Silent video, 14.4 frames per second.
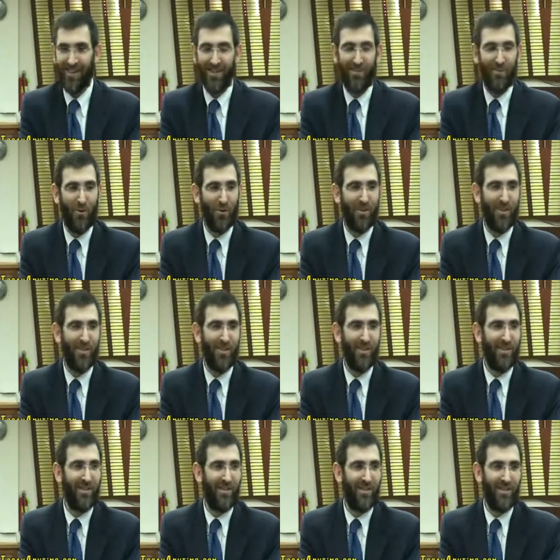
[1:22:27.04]
Is it
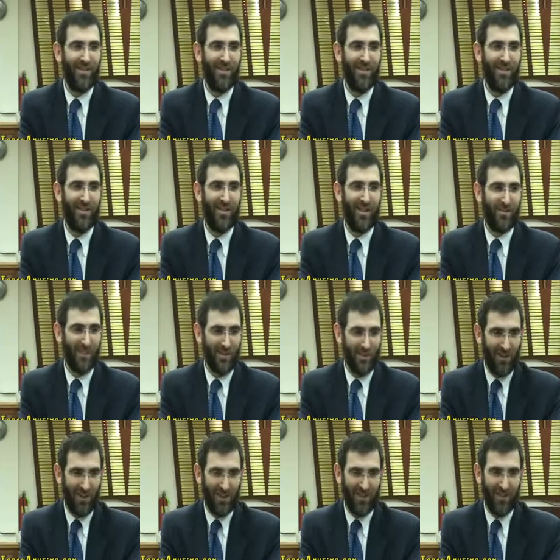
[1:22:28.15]
important?
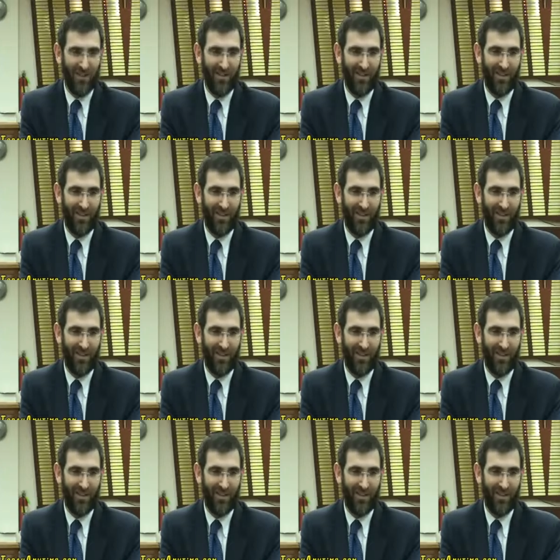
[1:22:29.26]
Absolutely.